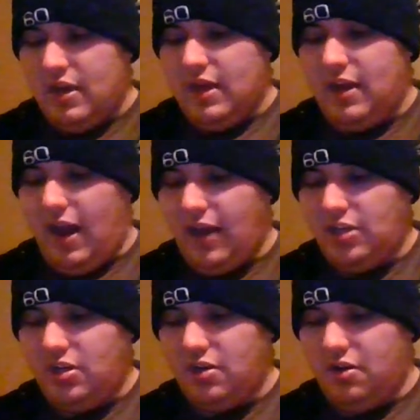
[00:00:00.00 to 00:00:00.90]
and I
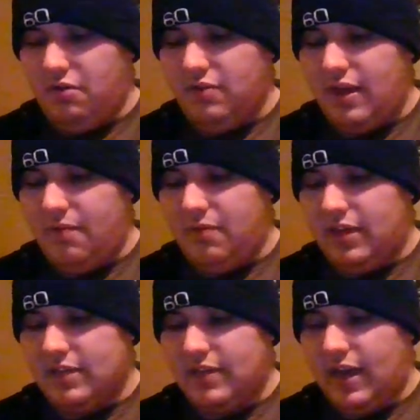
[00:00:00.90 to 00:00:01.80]
should have known that
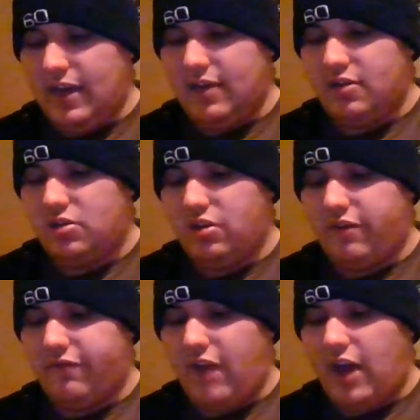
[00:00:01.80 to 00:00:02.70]
because I should have